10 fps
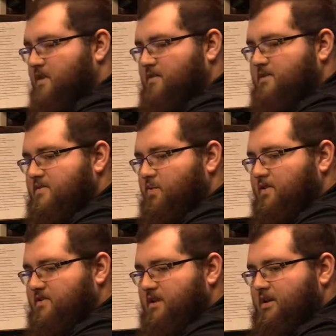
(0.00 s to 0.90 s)
start this
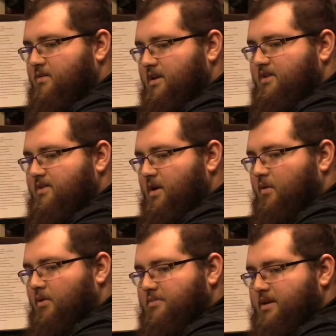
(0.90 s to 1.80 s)
morning, so they can wait until that
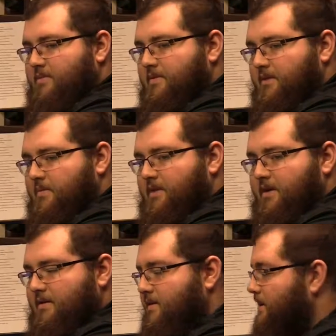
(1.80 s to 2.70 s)
warms up a little
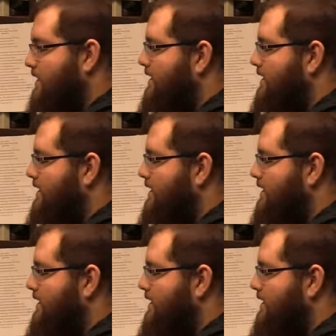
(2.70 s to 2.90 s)
bit. And